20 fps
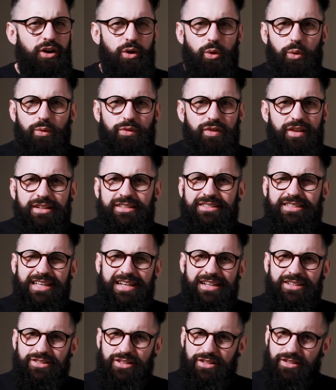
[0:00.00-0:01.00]
All these
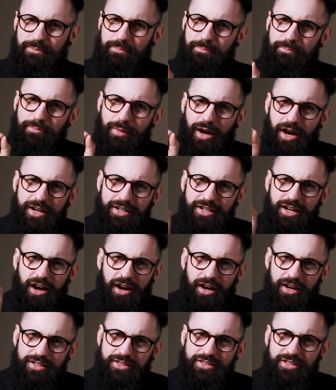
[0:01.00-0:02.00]
things are minor
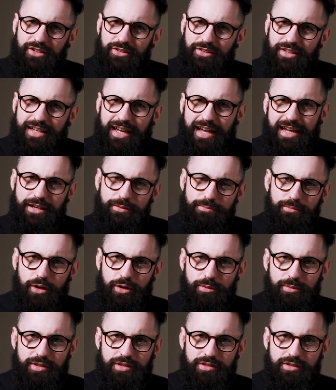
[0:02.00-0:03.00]
icing on the cake
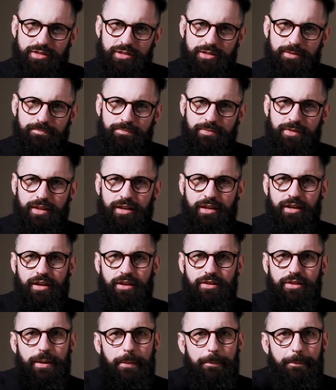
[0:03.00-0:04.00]
moments.
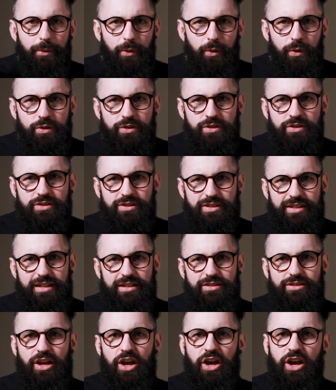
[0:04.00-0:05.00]
The importance
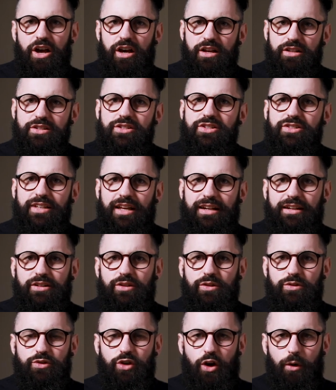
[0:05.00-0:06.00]
is understanding
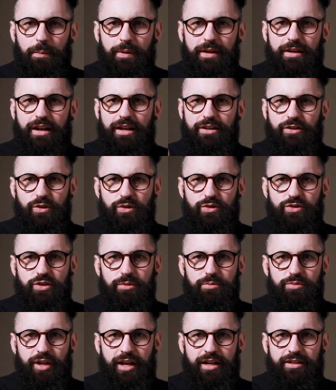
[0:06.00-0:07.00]
your topic and your
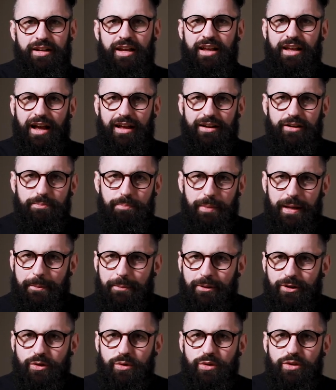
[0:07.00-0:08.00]
subject and
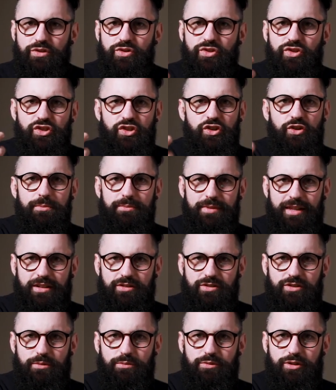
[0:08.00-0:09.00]
people who consume
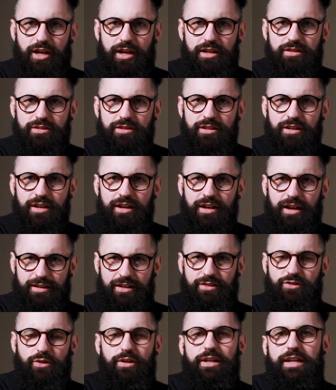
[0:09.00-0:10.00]
that subject. And
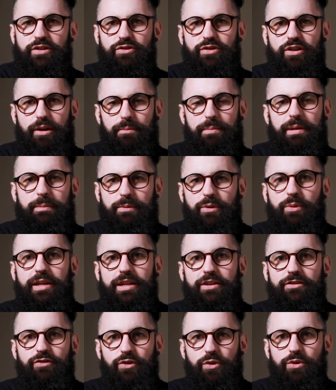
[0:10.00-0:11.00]
that's not literally like people who
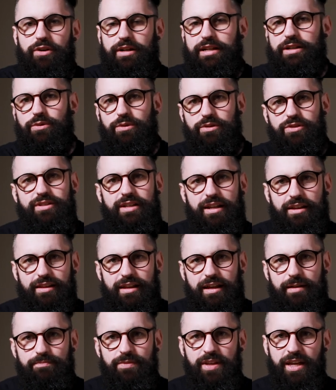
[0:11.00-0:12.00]
eat food, I need to understand
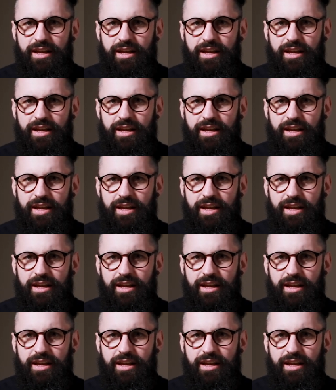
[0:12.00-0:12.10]
them.